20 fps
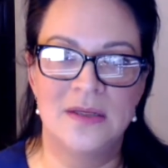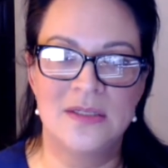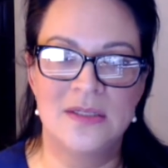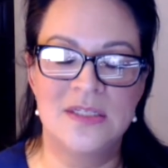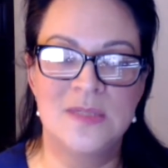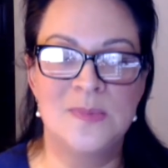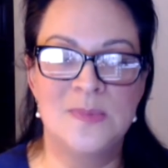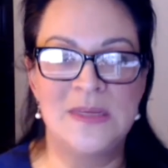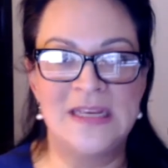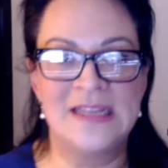
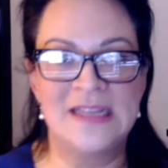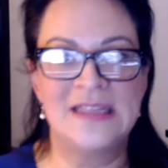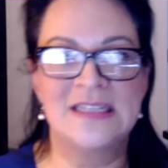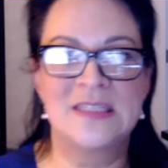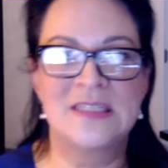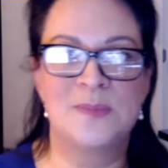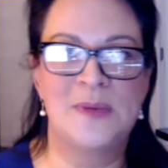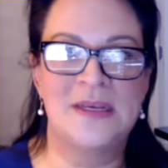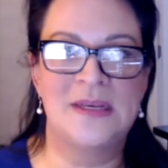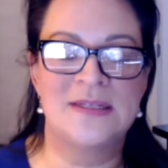to be in the
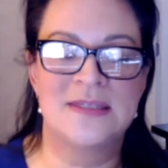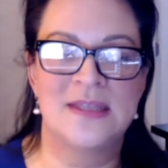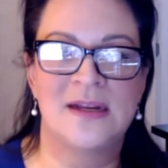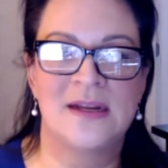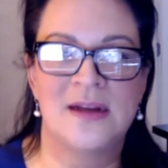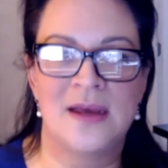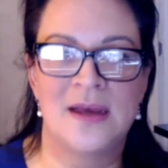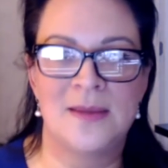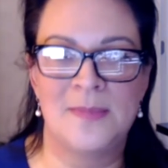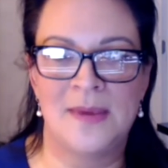space that
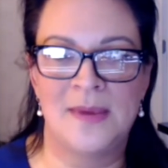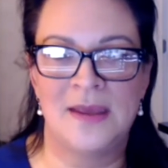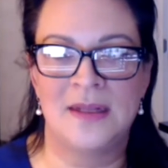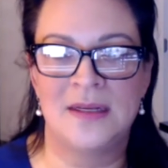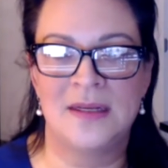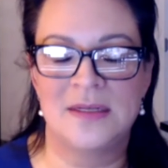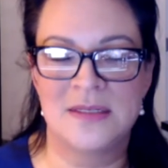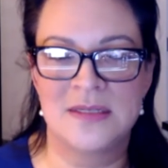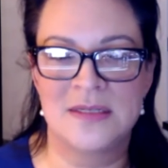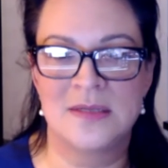I'm in,
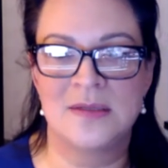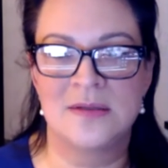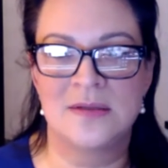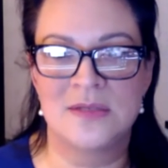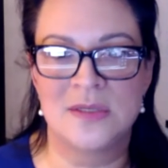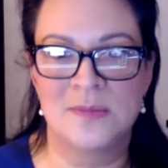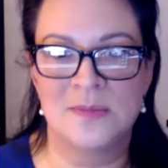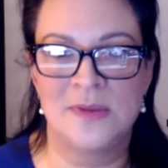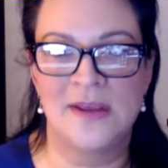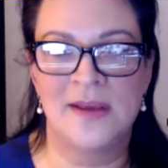and
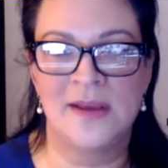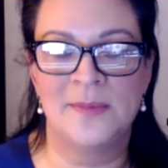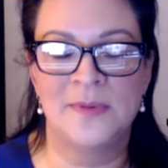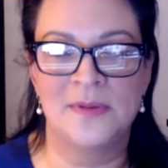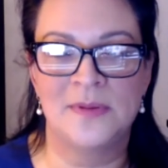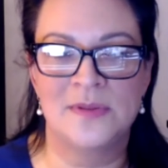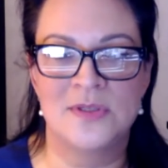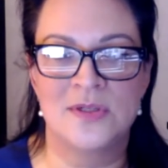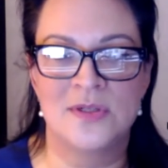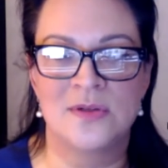to be
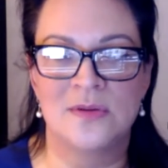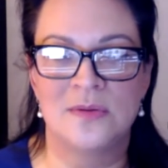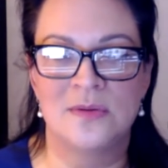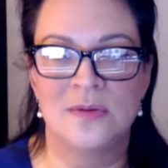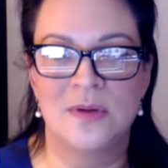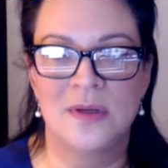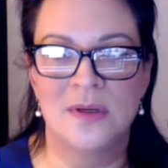able to